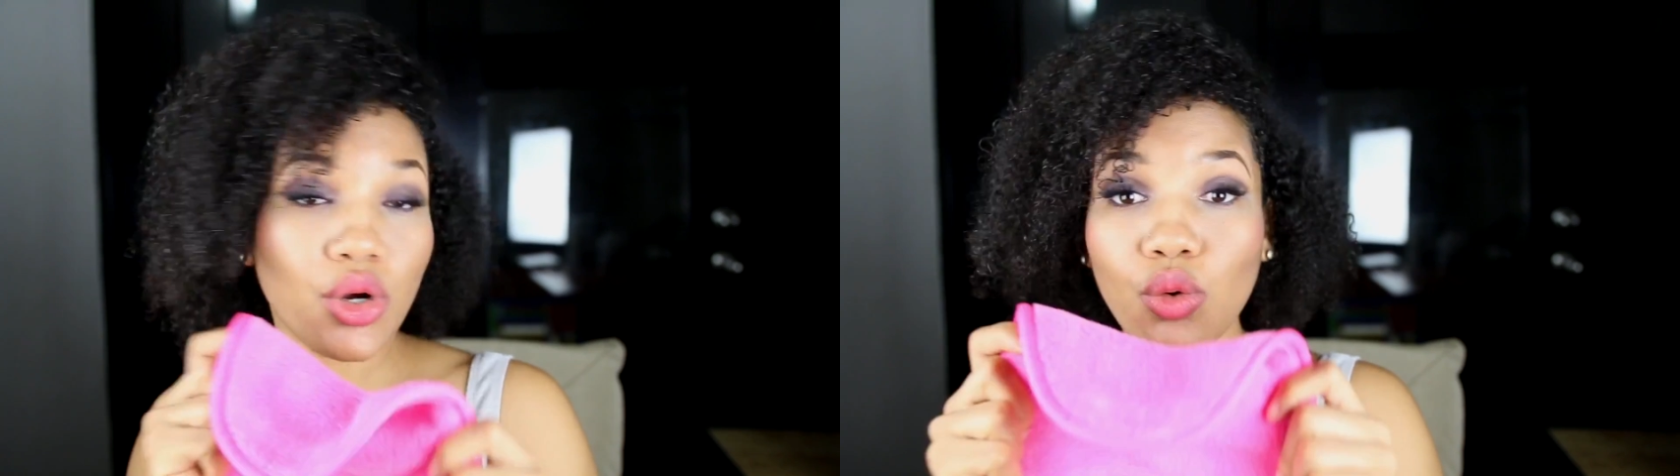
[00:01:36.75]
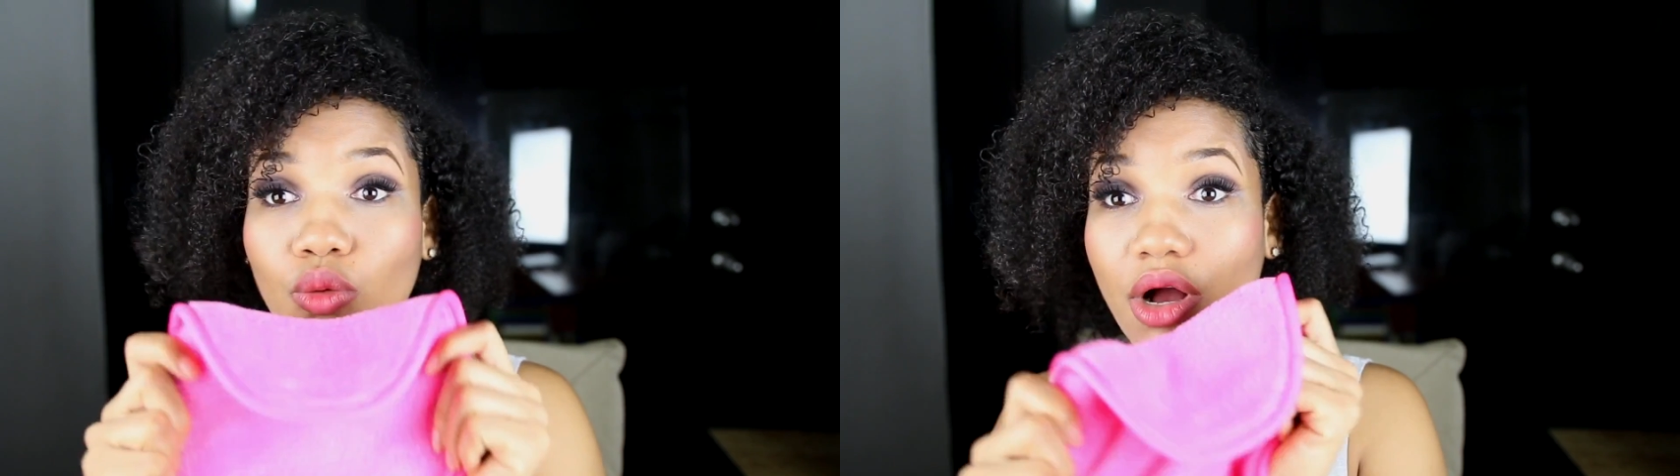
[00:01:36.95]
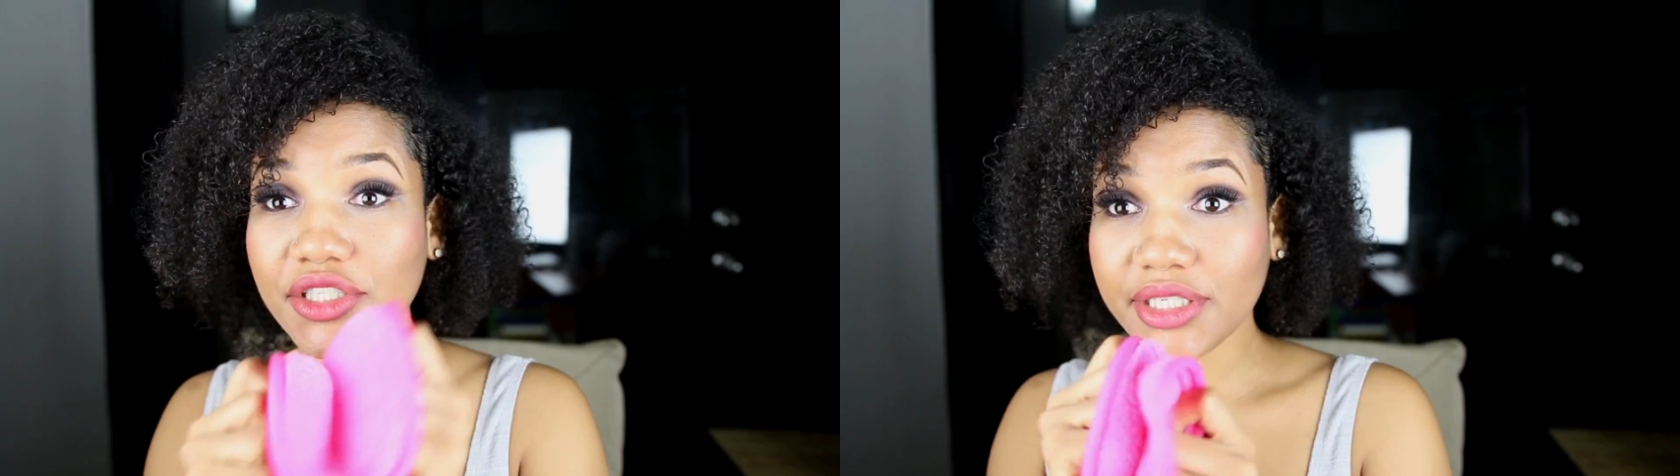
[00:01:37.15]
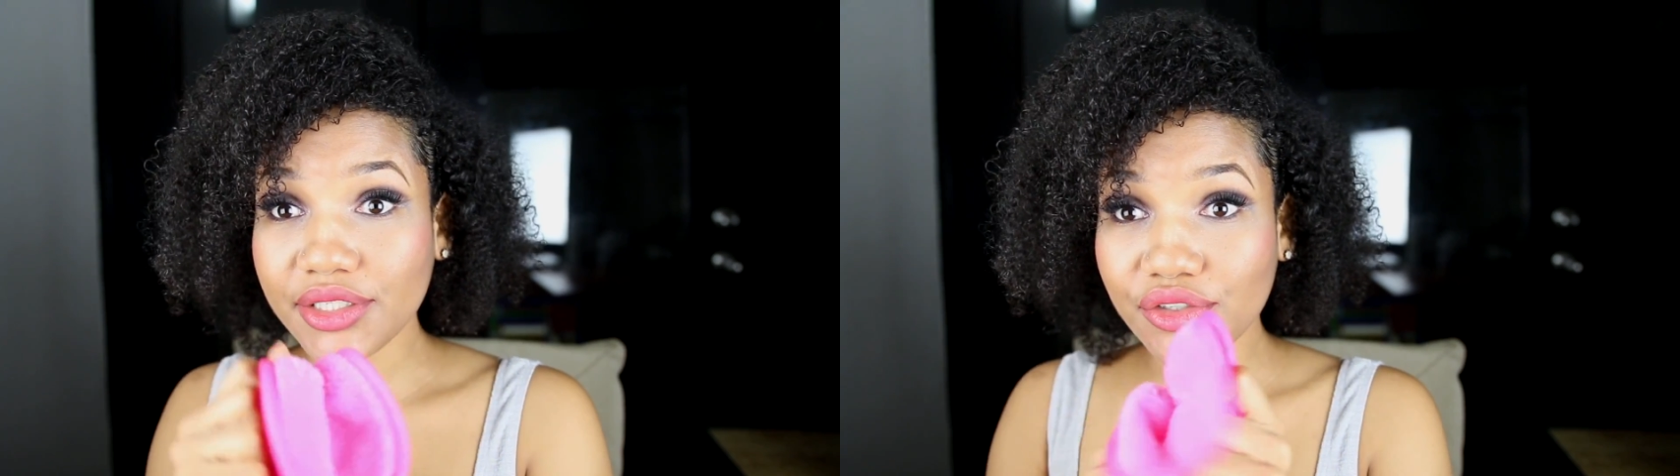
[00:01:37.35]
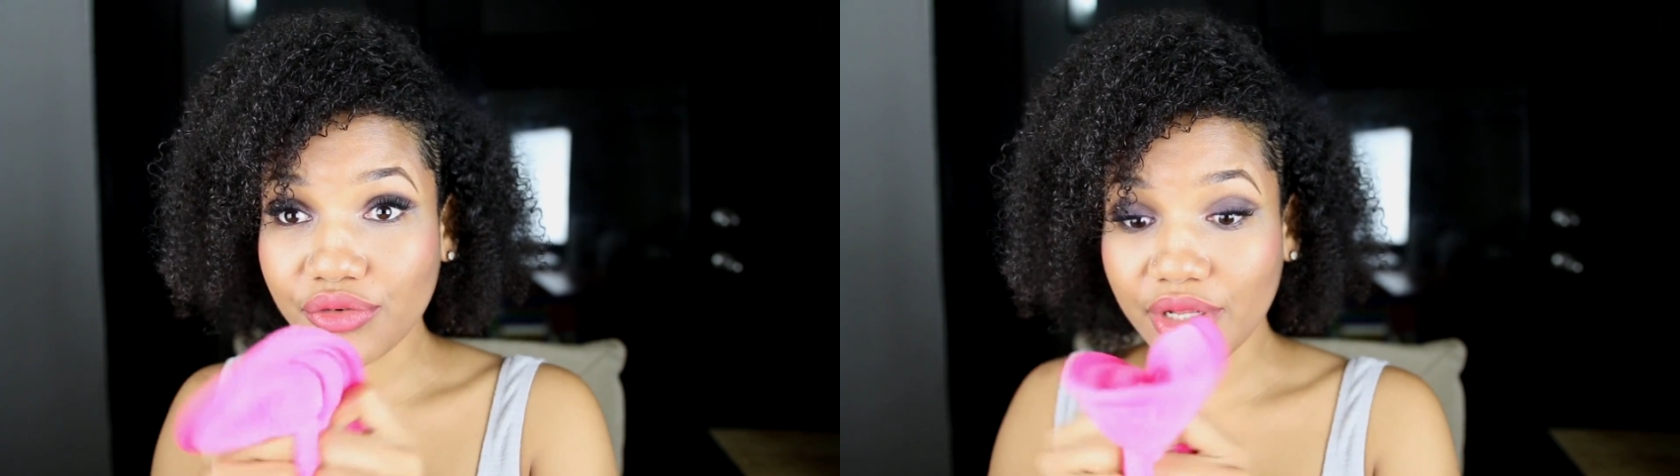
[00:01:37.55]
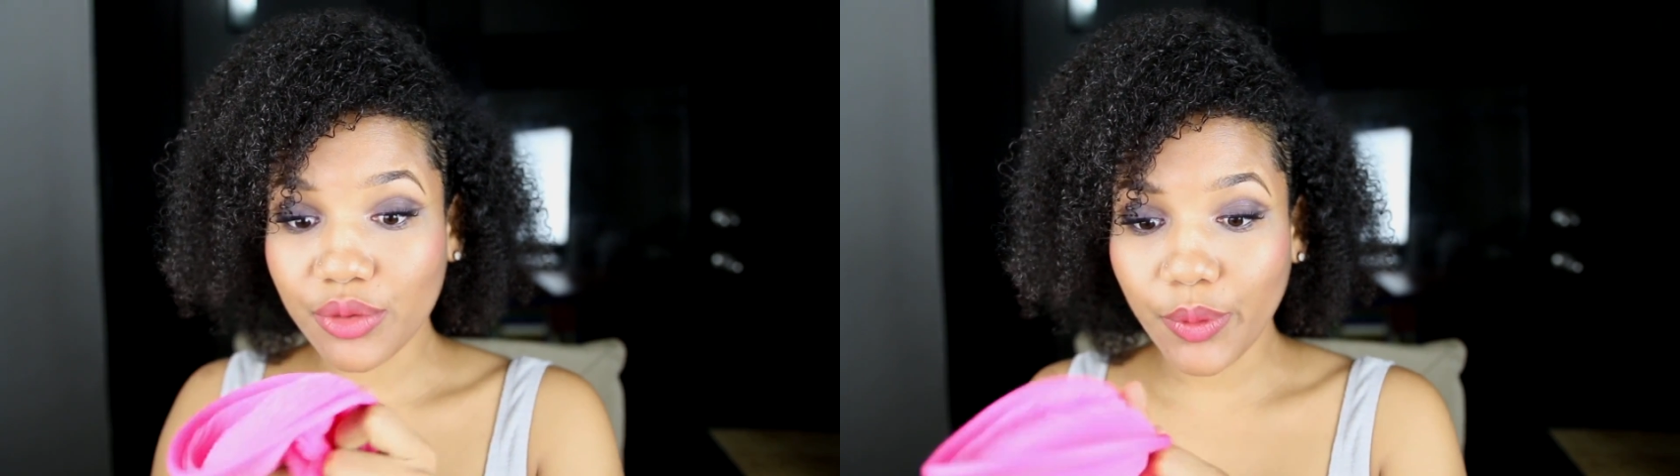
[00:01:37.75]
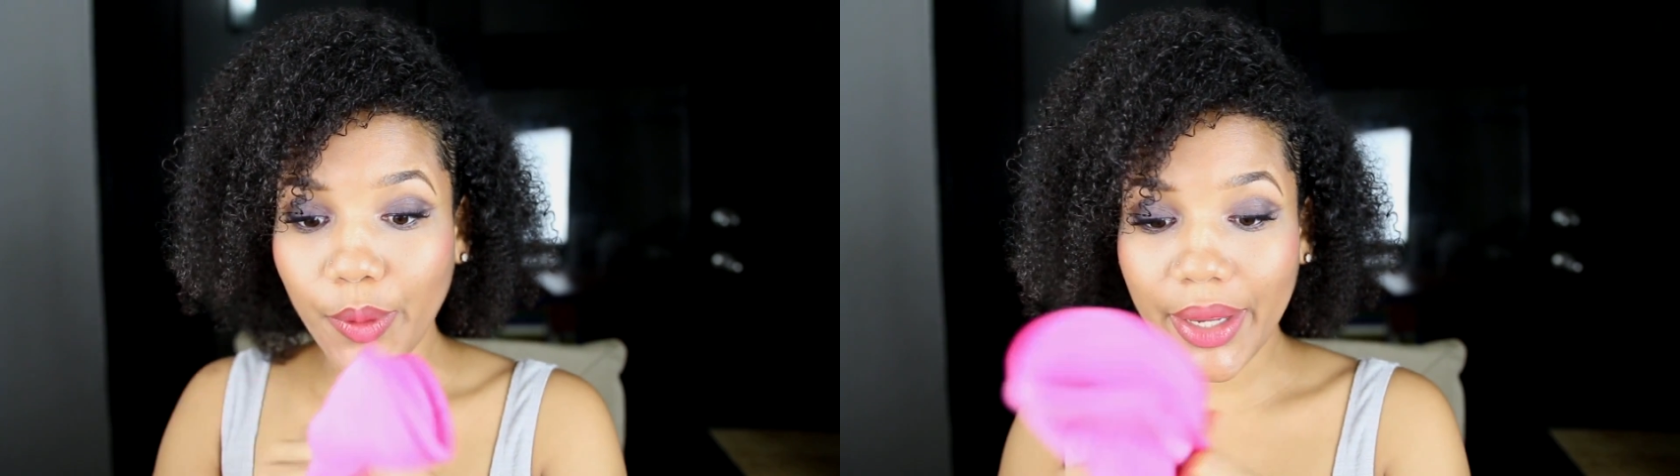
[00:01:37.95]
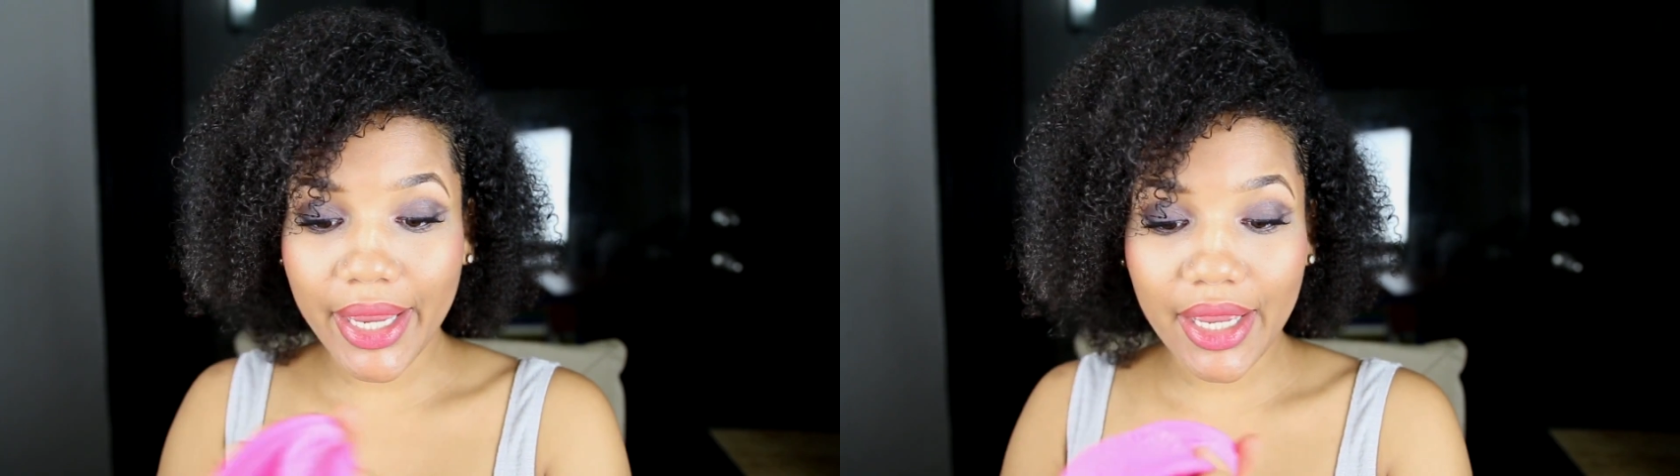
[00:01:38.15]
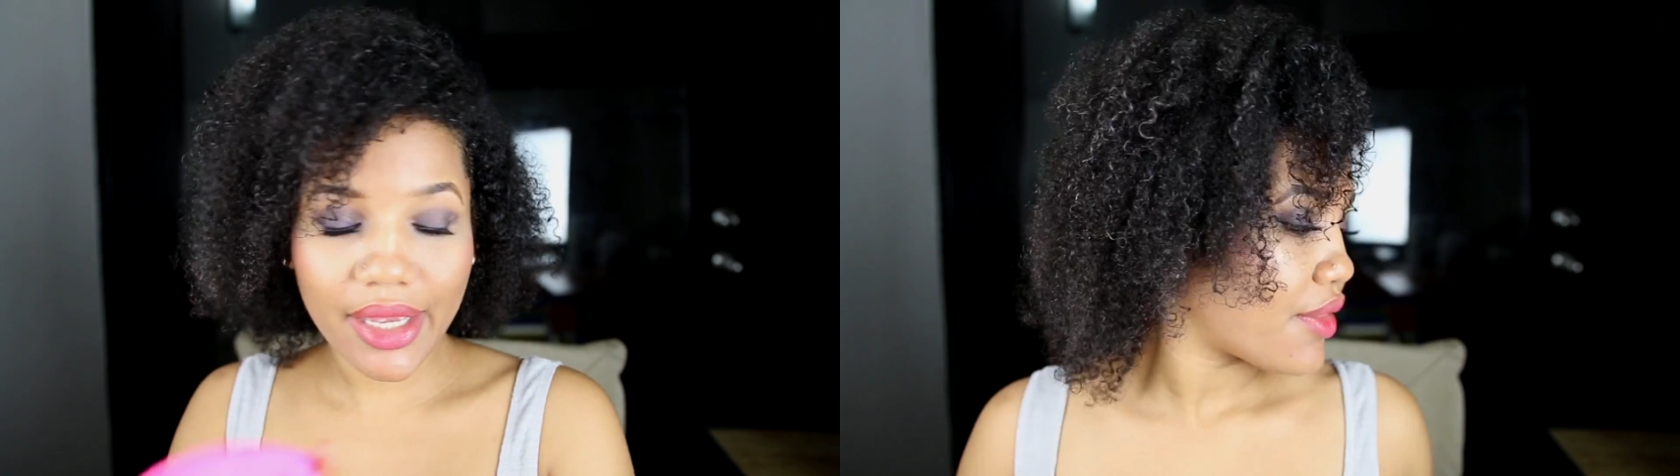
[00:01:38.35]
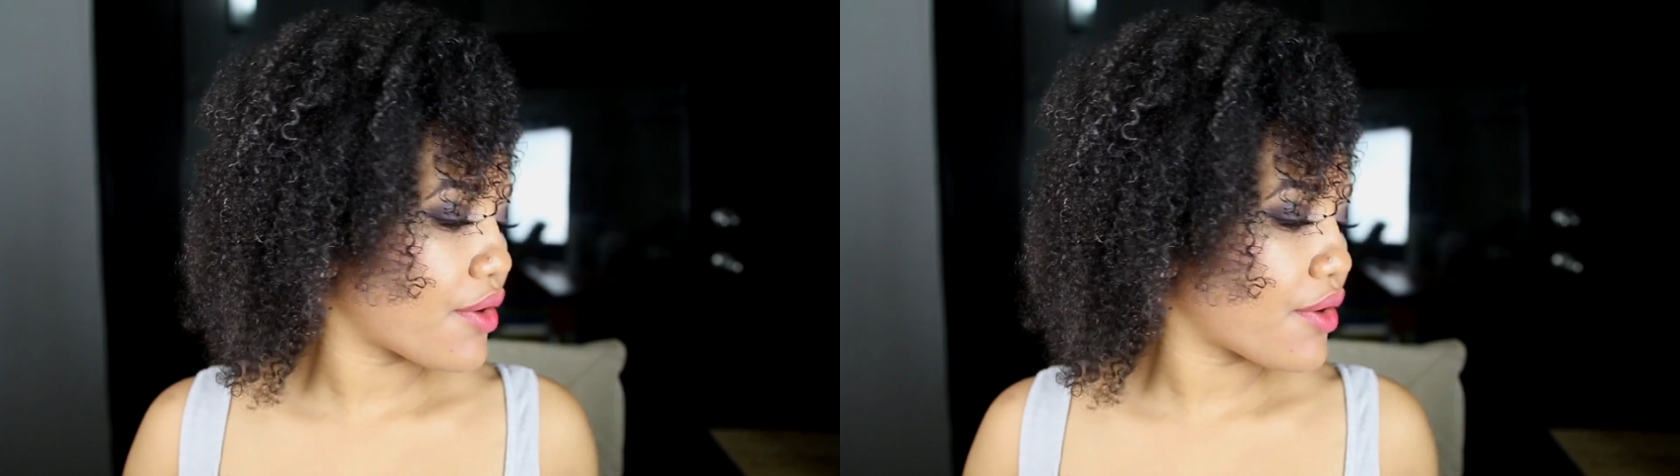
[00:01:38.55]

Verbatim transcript: go wash it real quick.